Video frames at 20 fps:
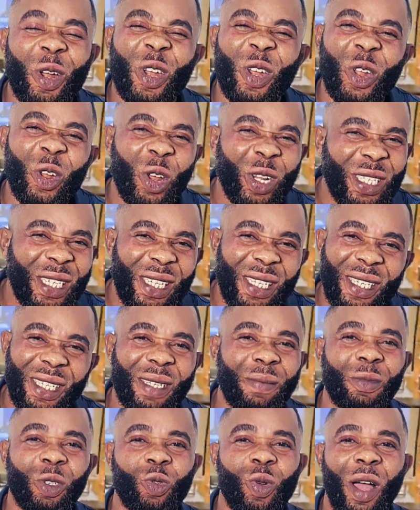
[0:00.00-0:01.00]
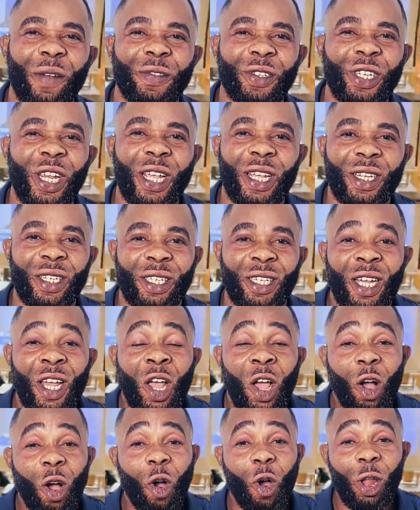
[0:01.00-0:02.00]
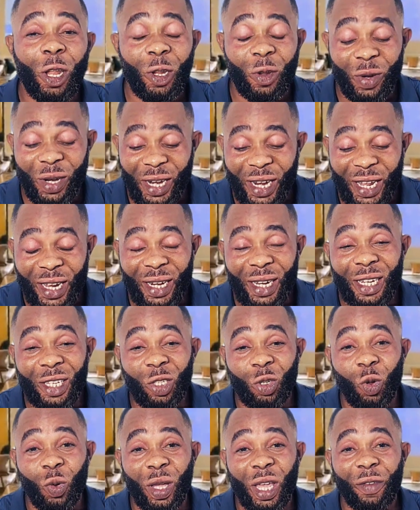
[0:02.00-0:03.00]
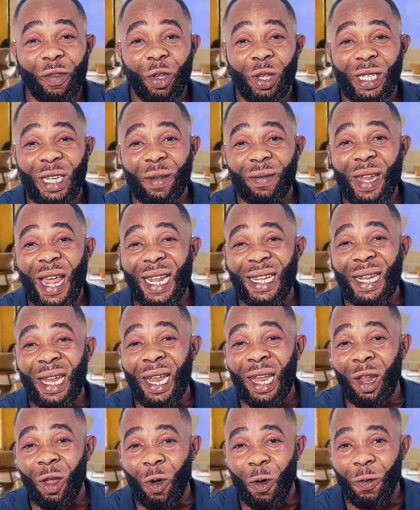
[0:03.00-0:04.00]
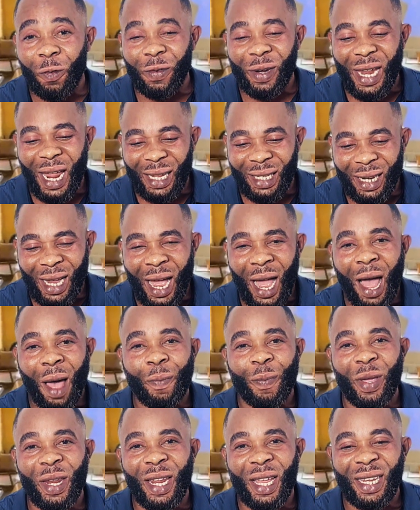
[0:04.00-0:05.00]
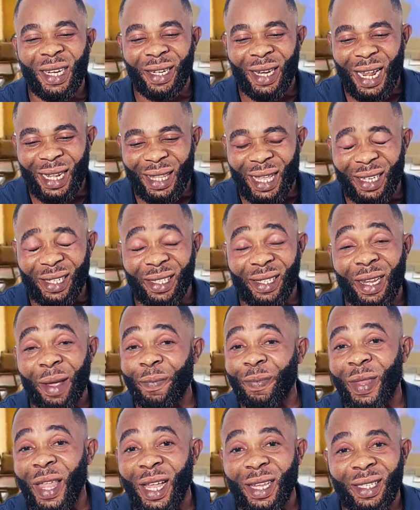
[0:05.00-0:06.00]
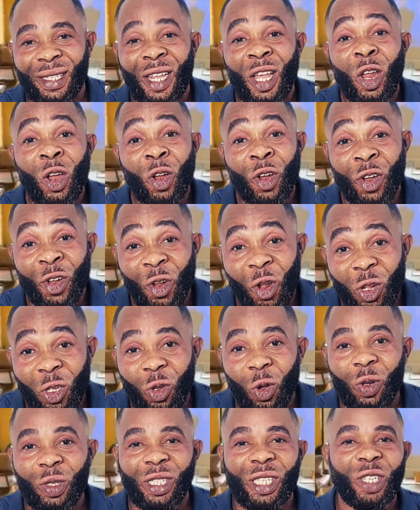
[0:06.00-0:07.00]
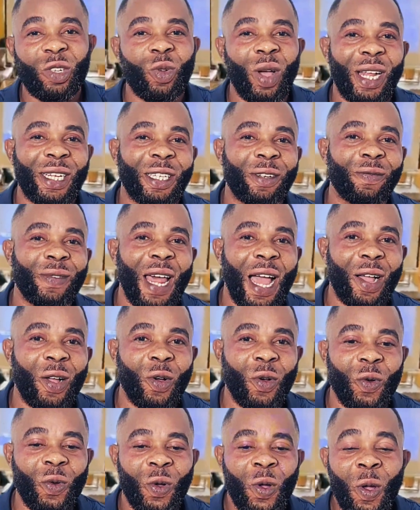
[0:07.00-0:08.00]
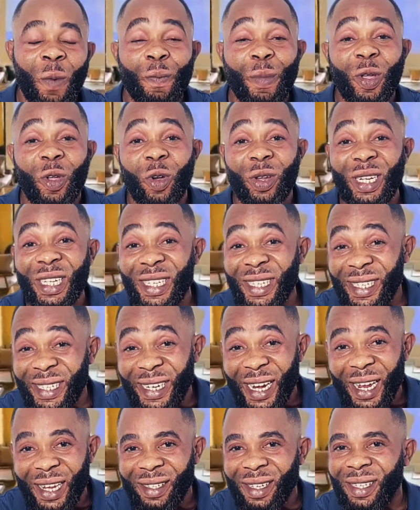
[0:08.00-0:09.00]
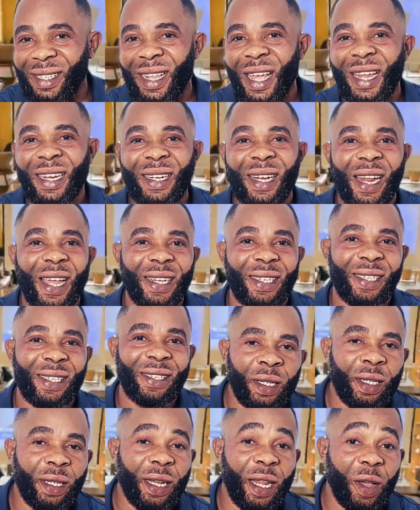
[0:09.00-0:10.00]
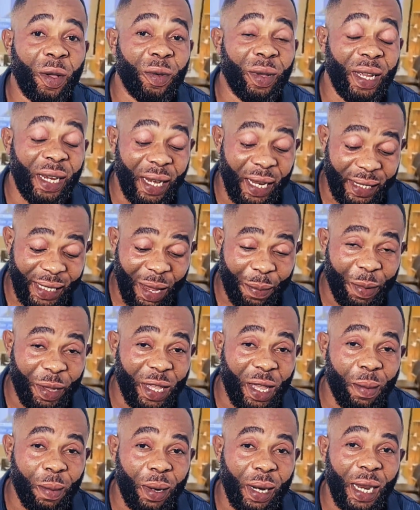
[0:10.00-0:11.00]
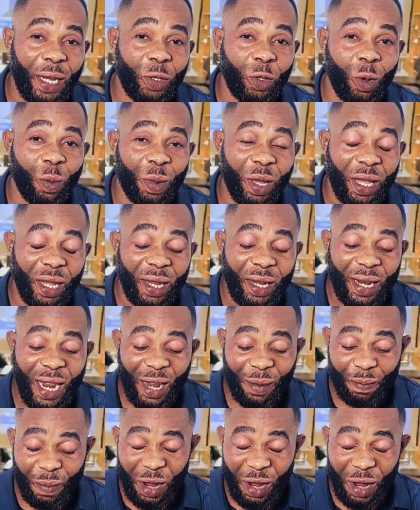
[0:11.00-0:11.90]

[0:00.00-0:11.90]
nothing seems to have changed. All you need is to give yourself that love, that happiness, that acceptance, not until you achieve that goal, because the chase is endless. Now, it later became clear to me that my